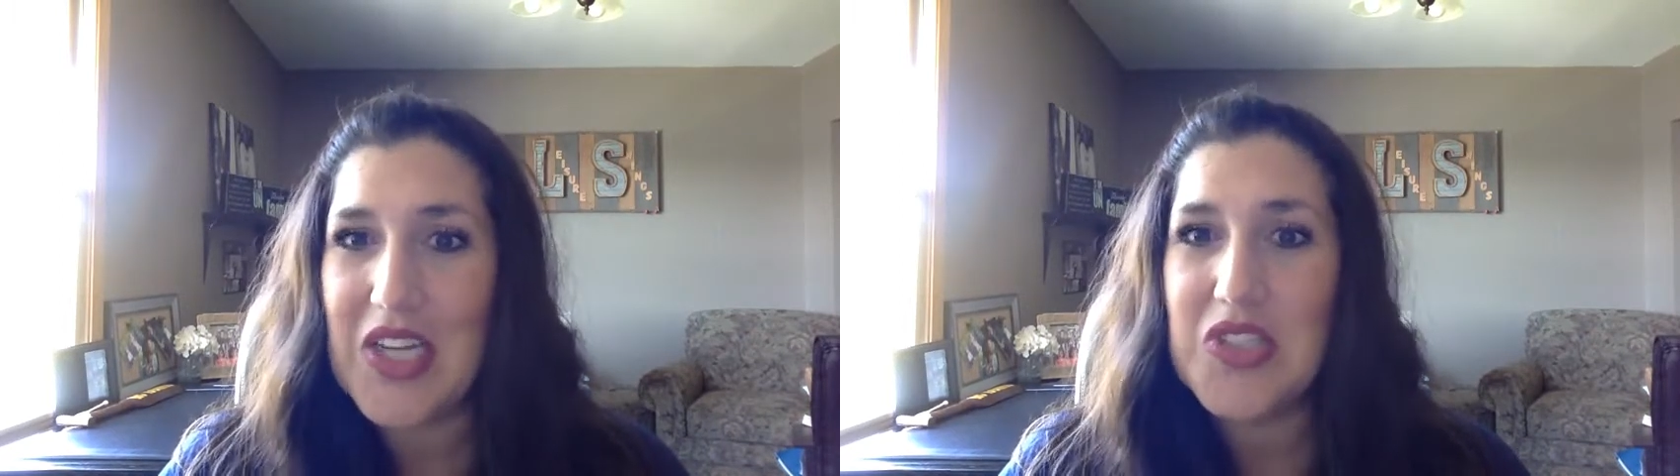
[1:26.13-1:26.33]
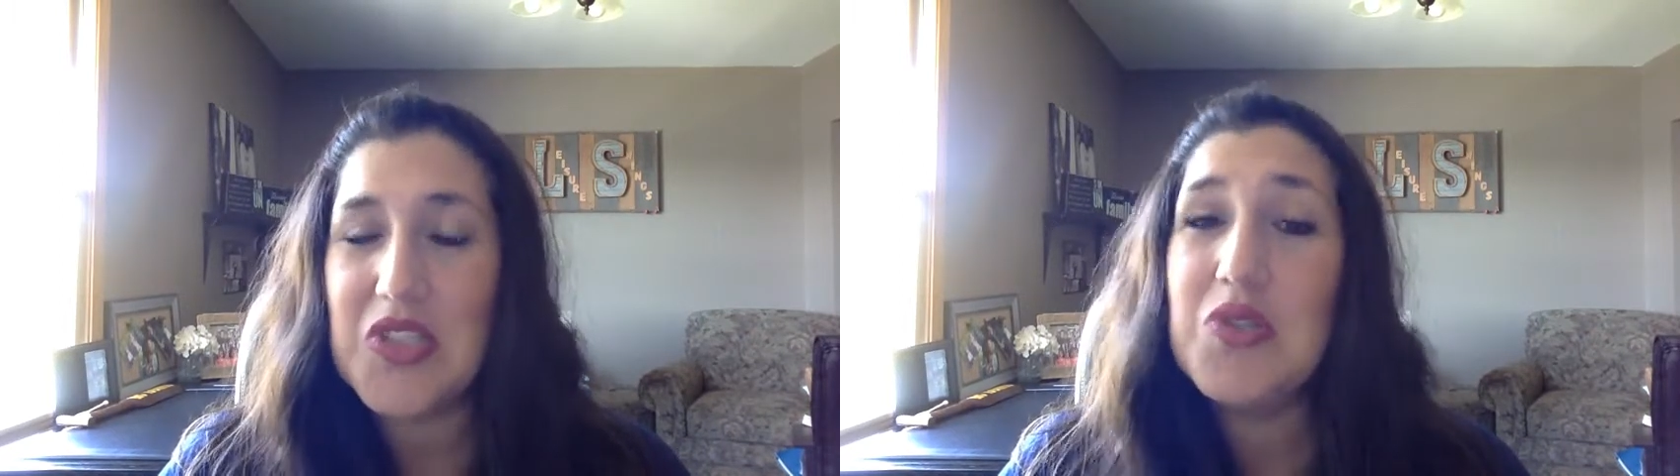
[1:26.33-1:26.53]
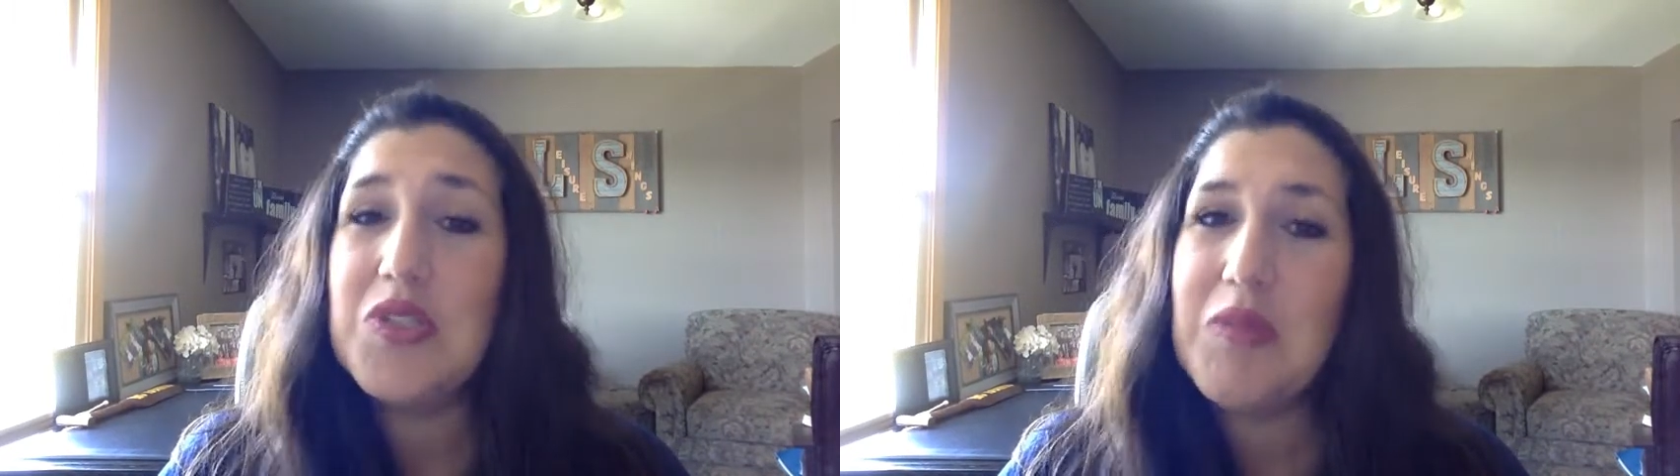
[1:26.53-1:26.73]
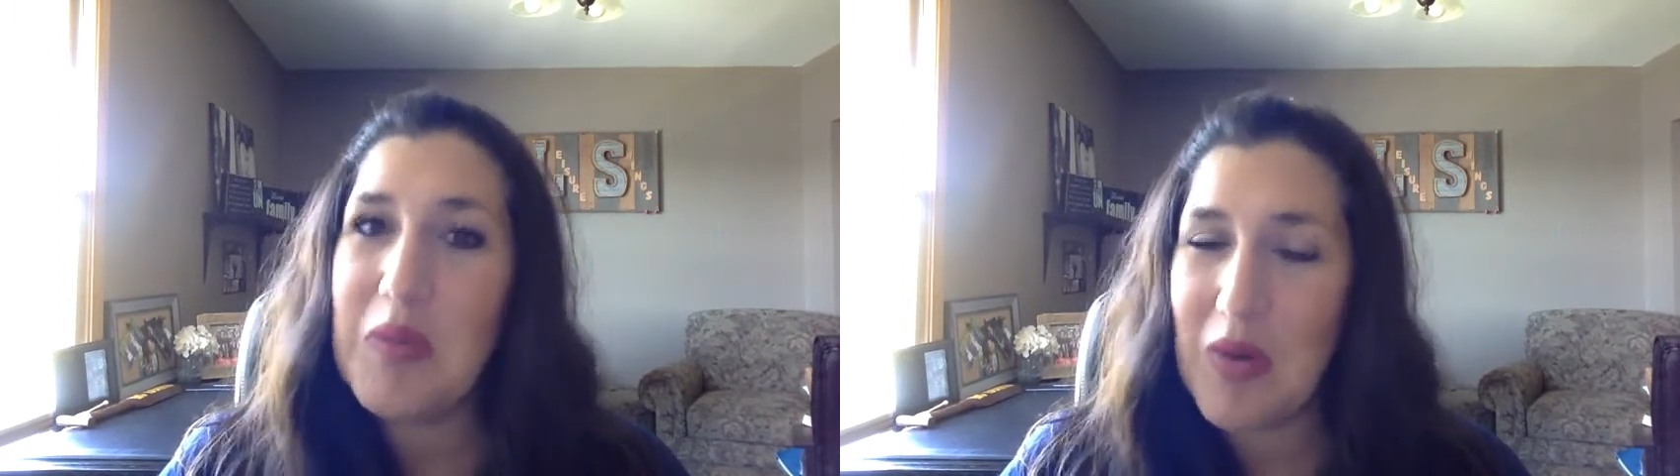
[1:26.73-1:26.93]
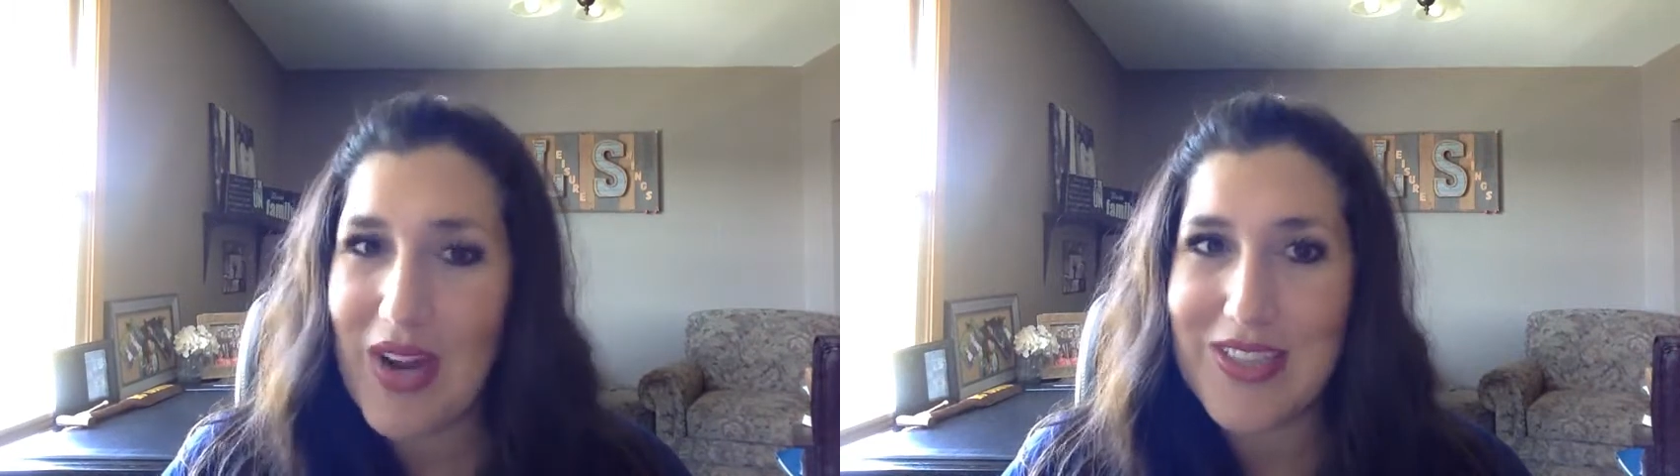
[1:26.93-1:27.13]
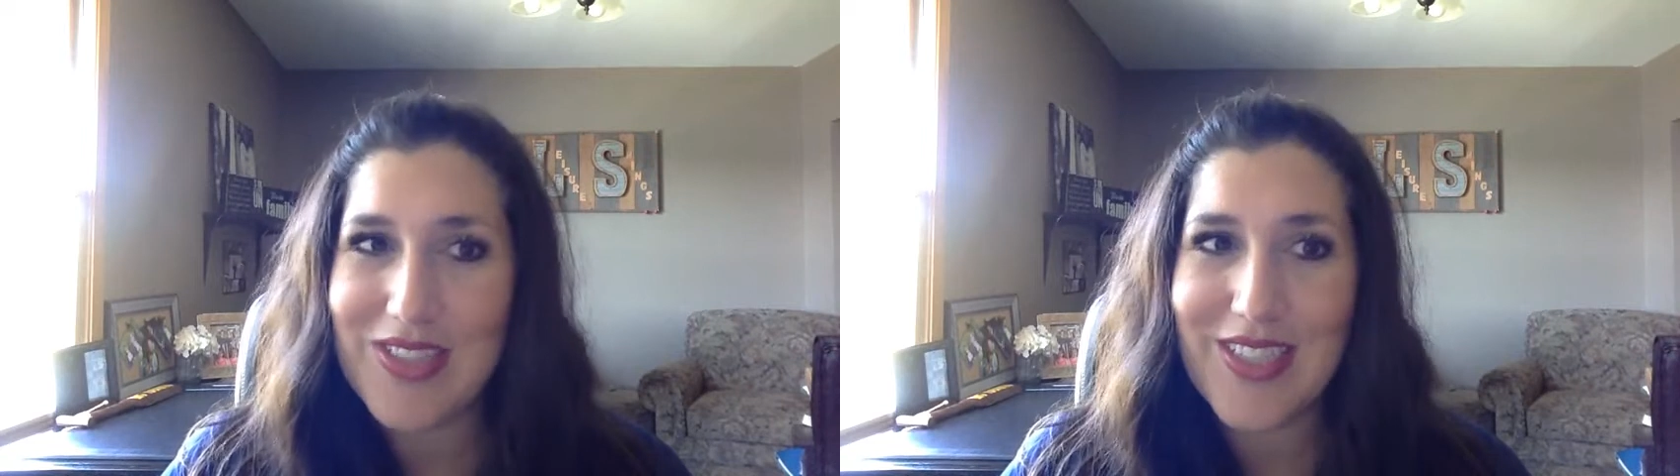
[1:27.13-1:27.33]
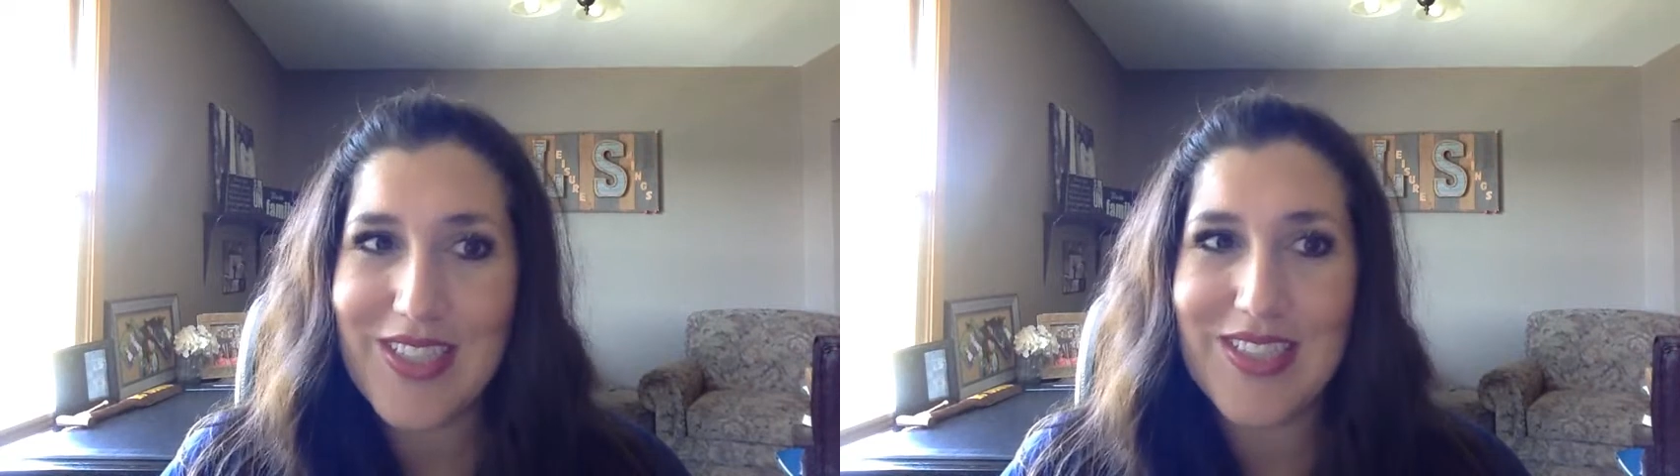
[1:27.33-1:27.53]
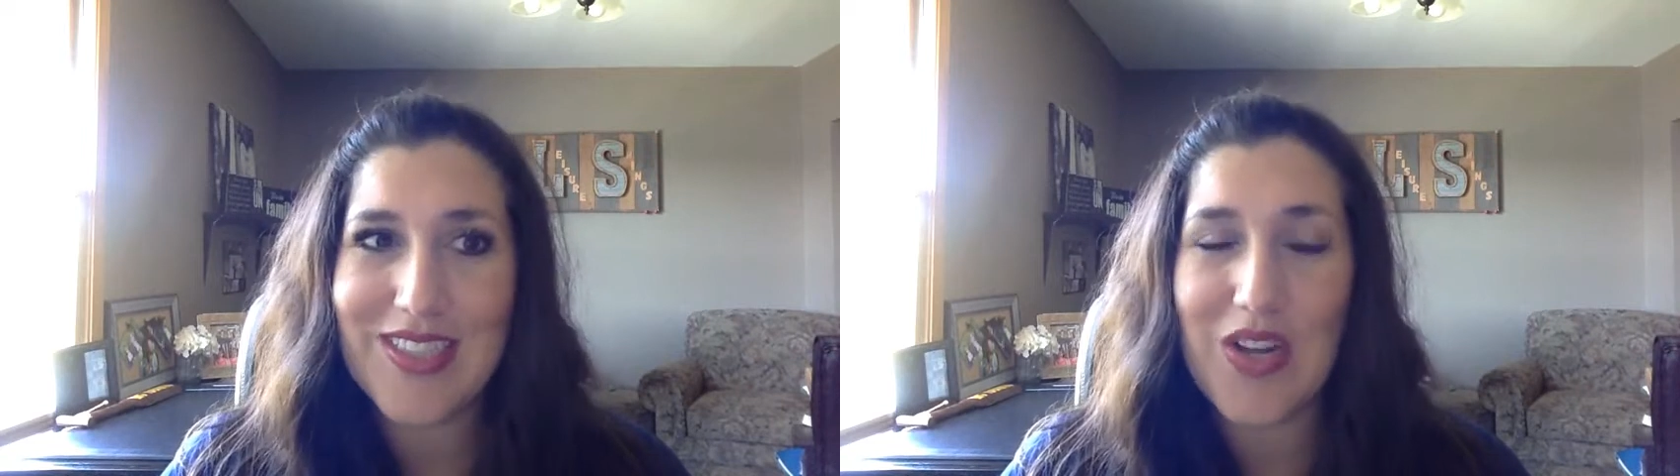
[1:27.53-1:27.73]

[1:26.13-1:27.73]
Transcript: So some of the projects